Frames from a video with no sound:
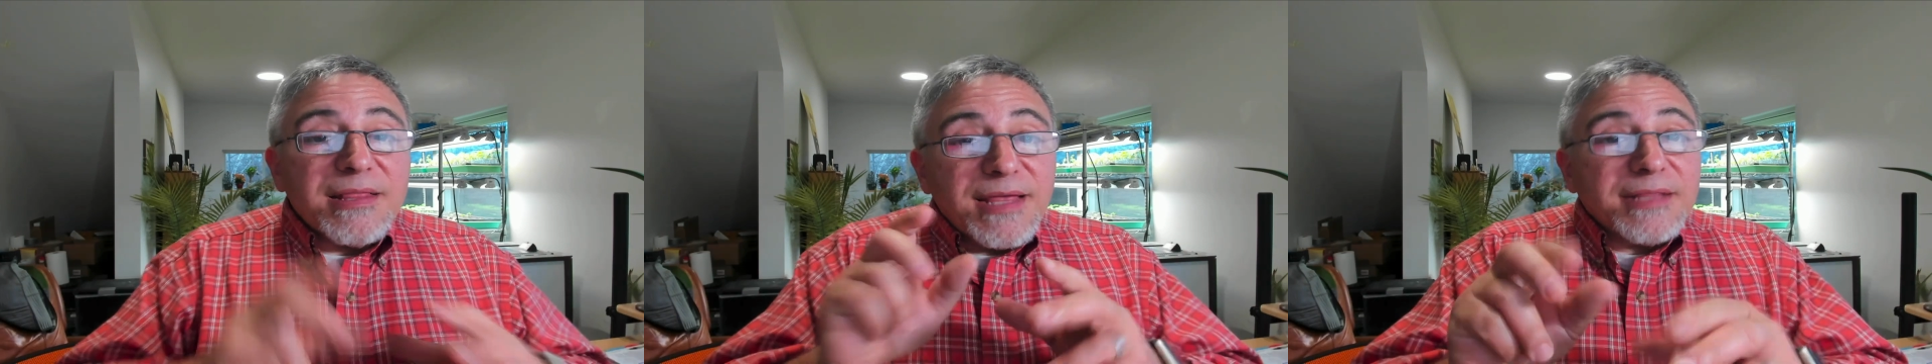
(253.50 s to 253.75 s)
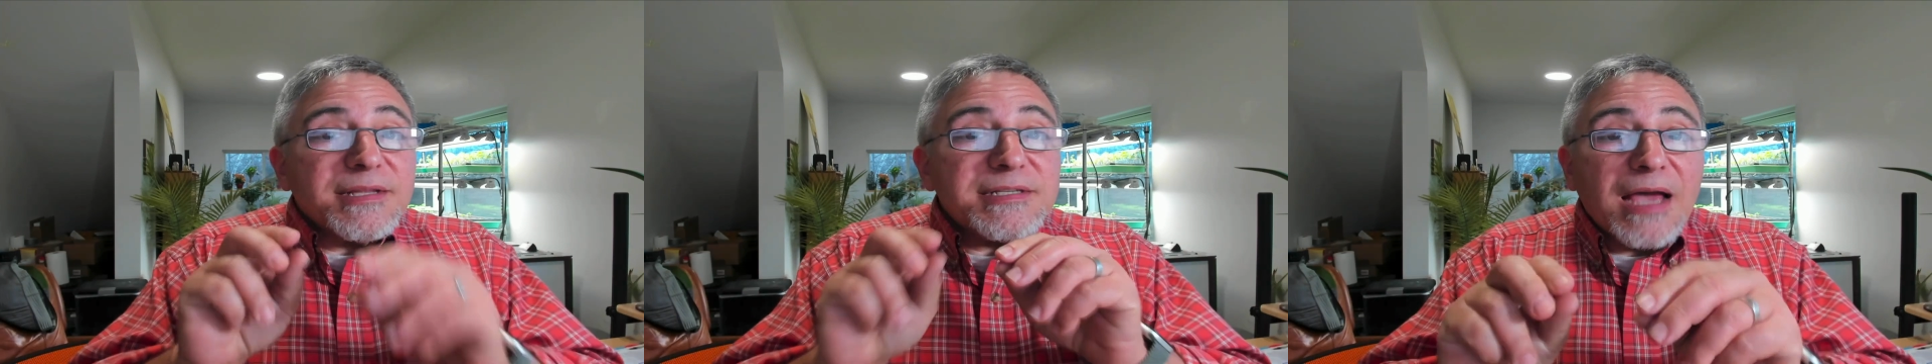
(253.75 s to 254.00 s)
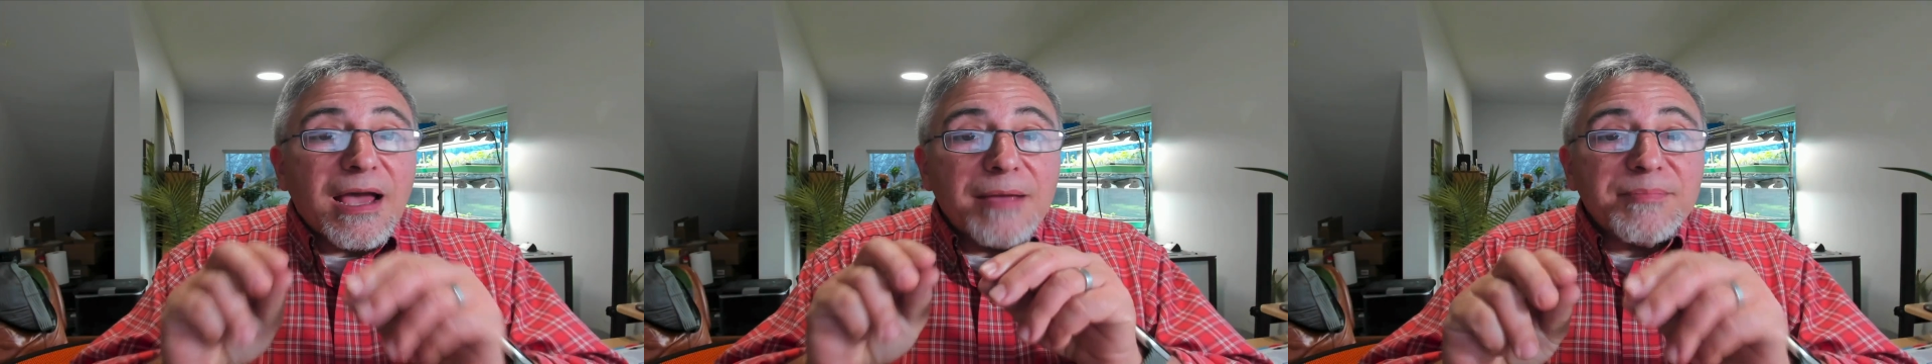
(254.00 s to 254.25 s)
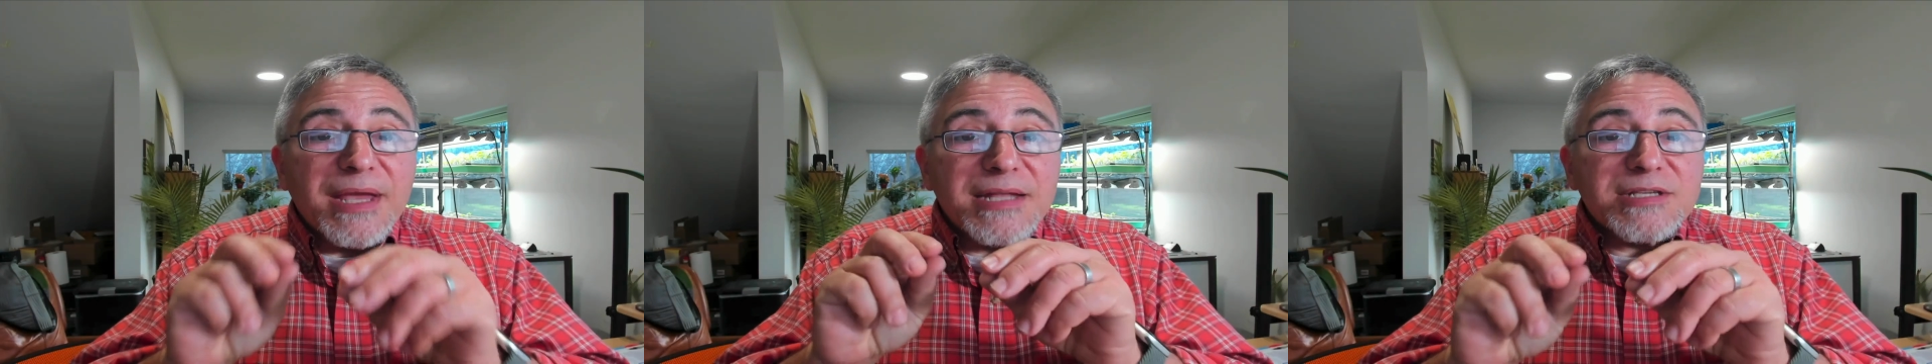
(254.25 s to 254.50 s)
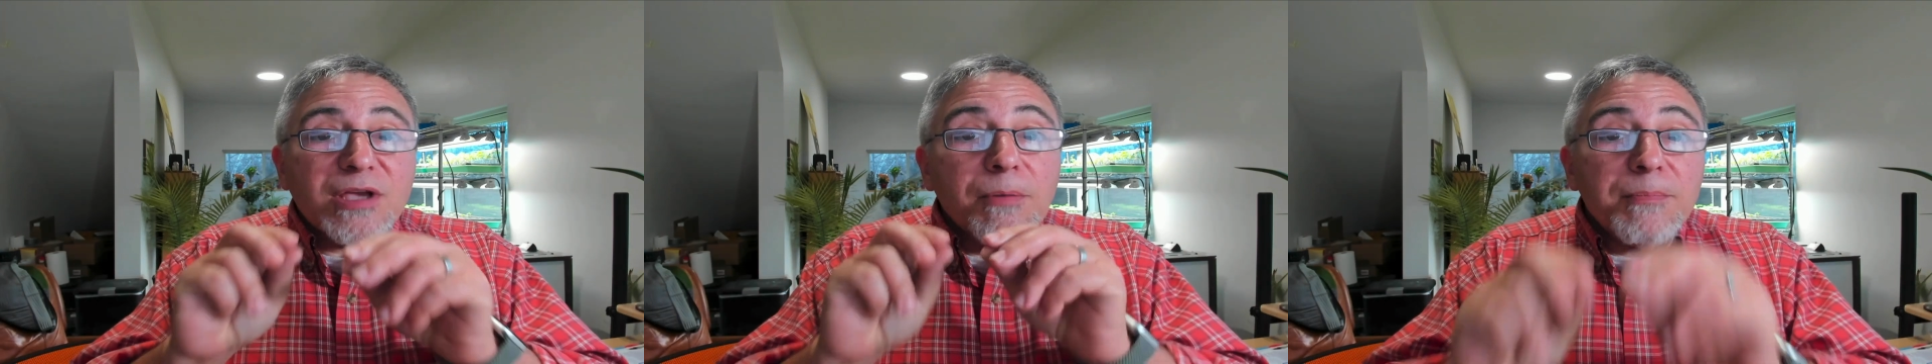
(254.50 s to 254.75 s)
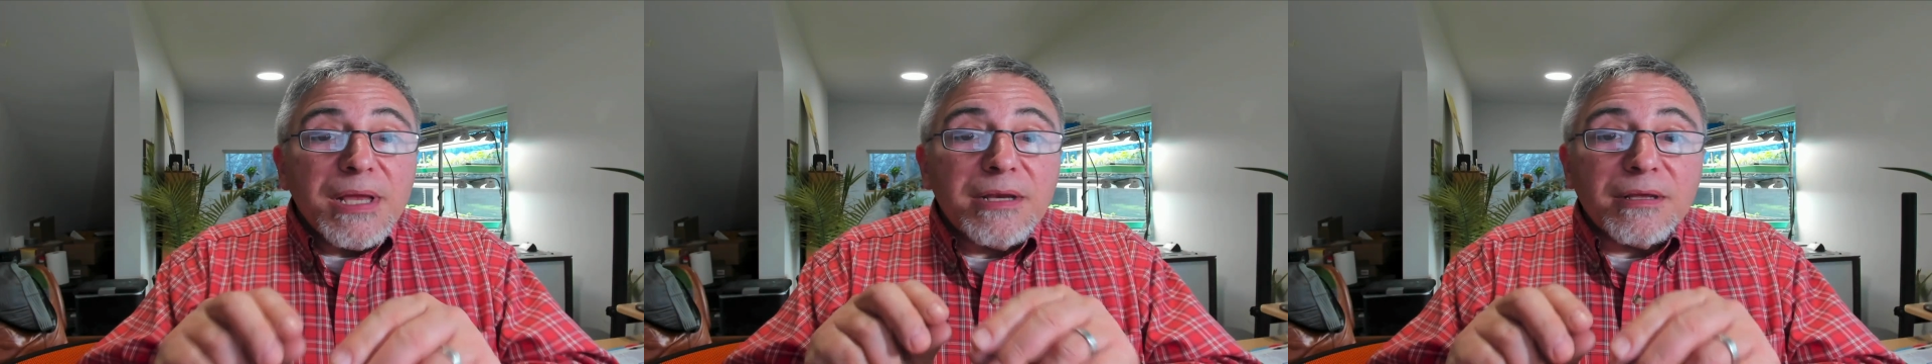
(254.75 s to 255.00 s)
then the time gets
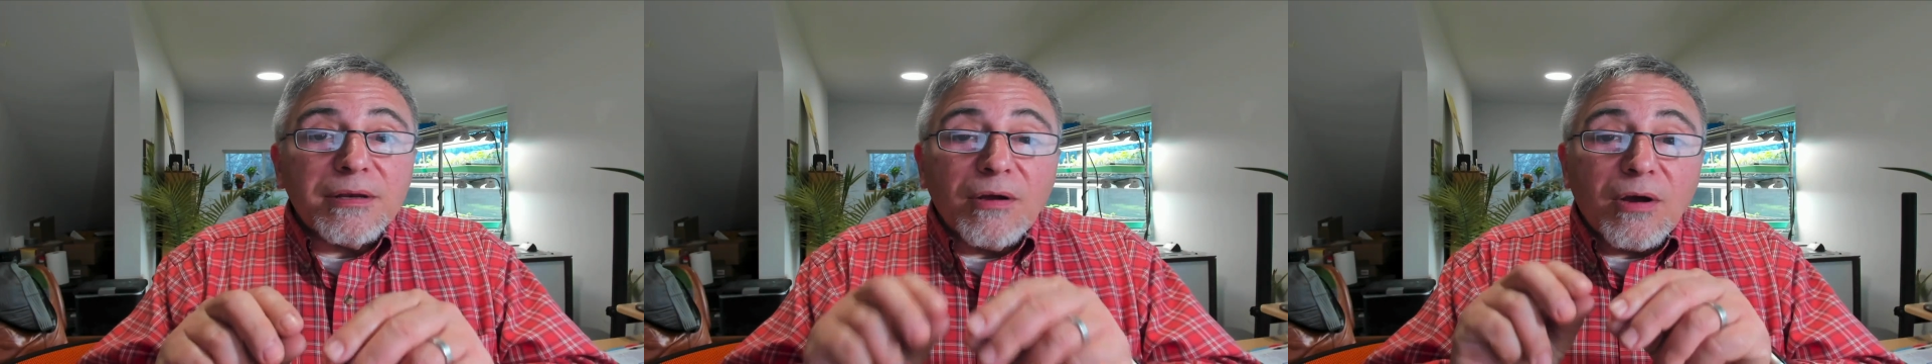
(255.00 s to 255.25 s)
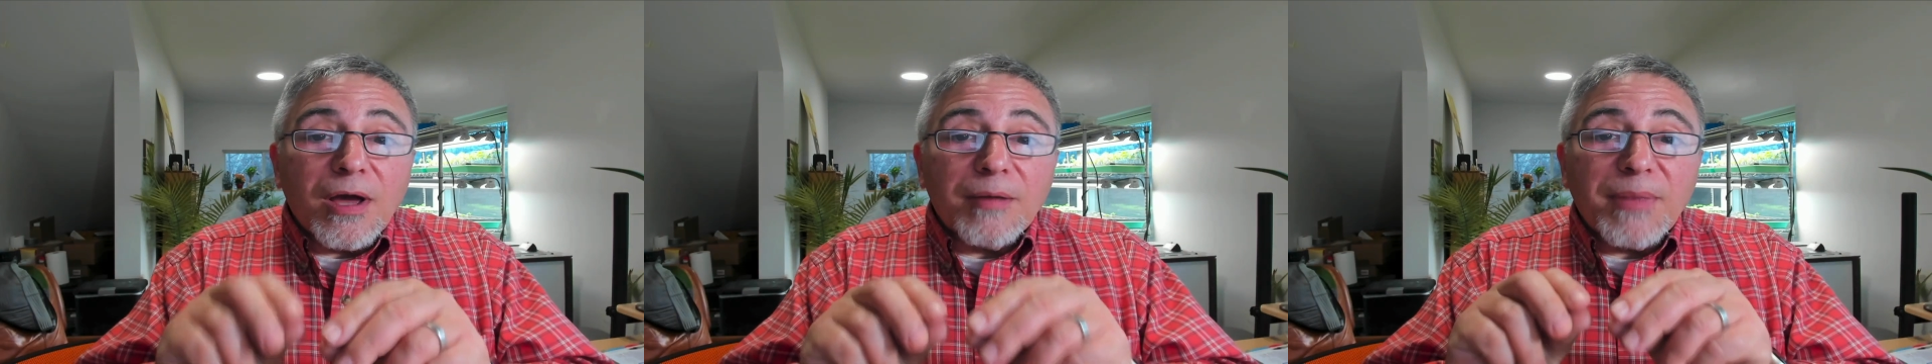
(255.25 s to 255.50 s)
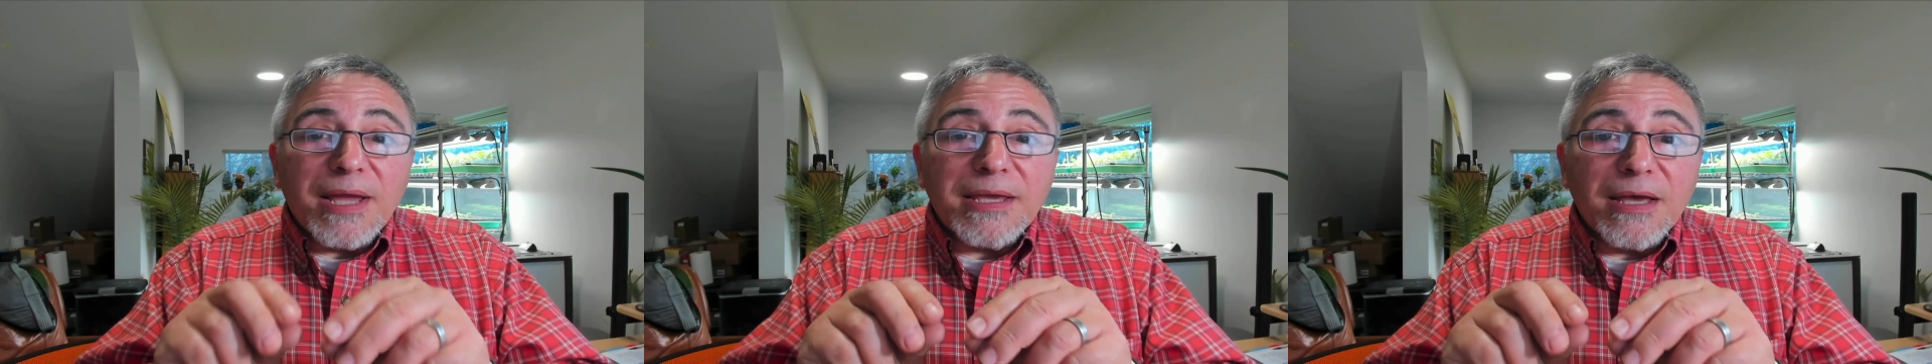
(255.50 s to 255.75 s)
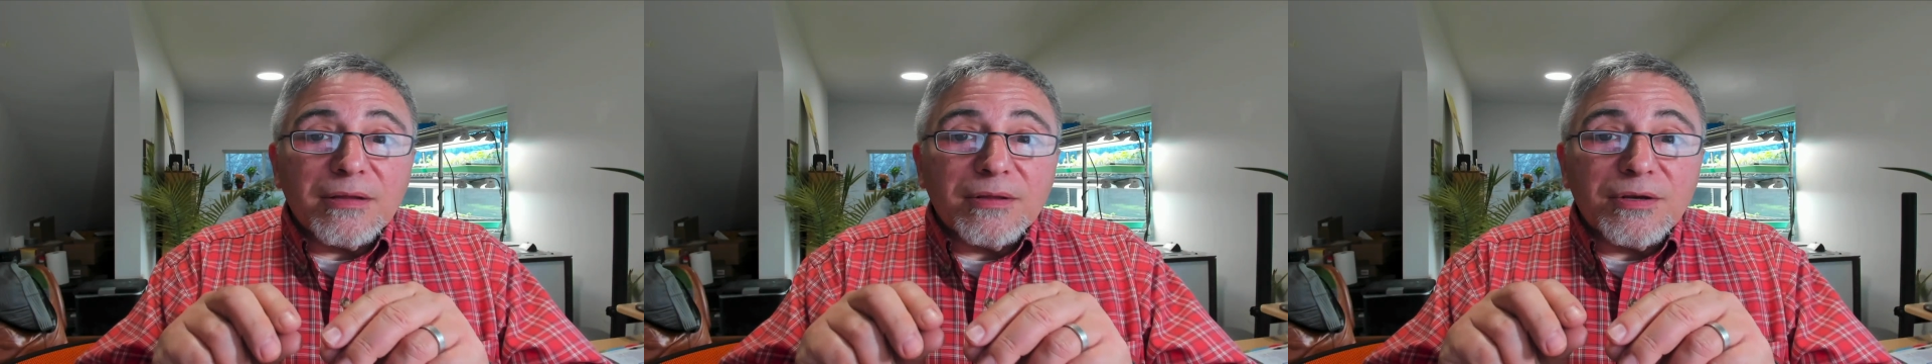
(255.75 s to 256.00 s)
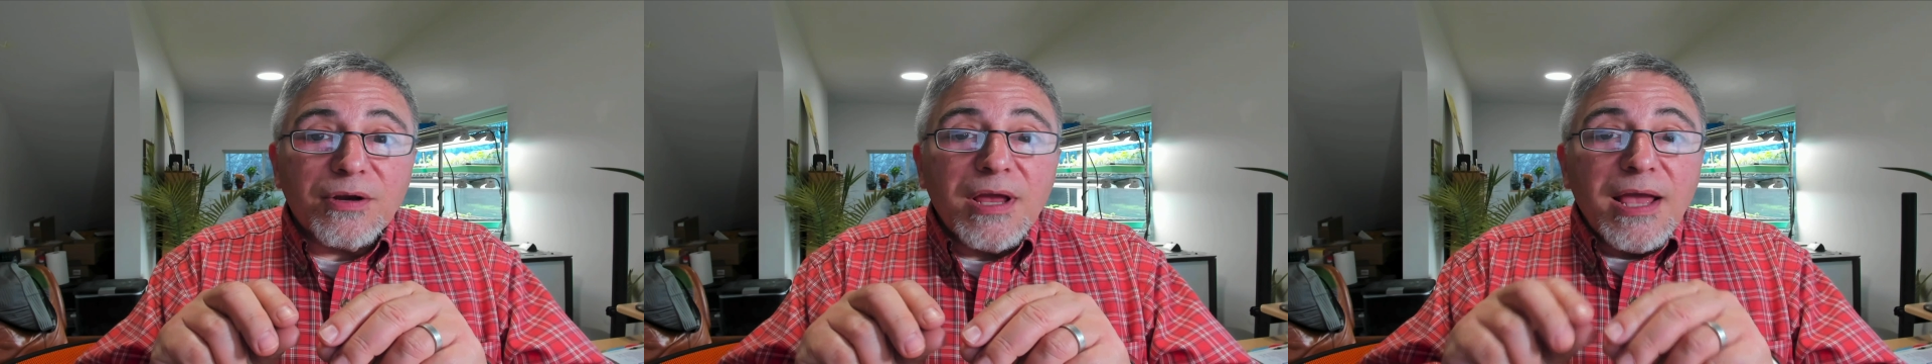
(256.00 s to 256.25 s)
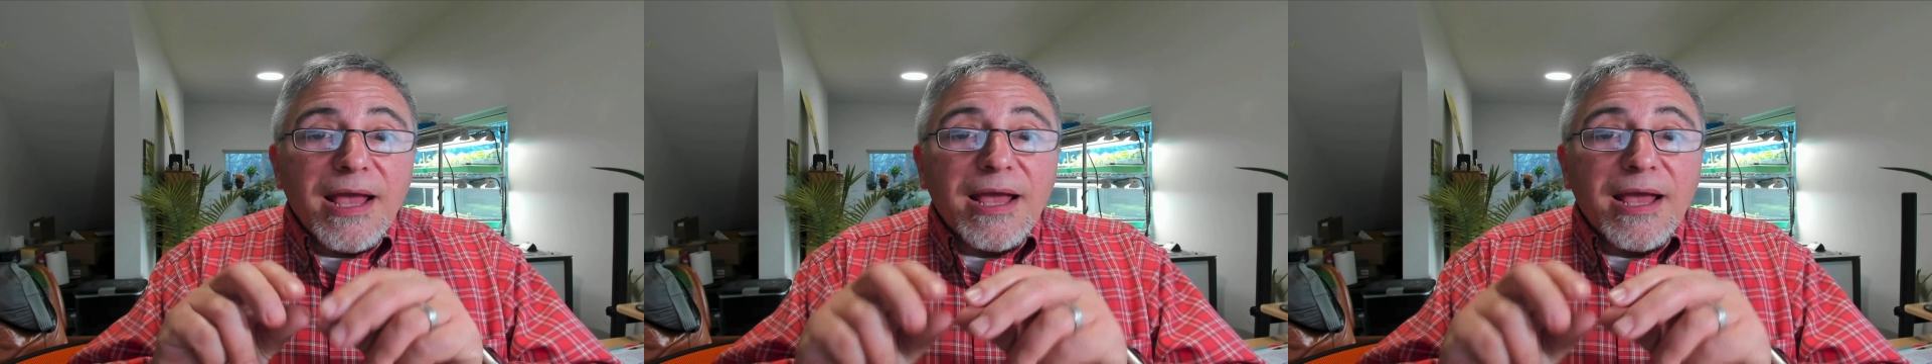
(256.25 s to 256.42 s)
committed on my calendar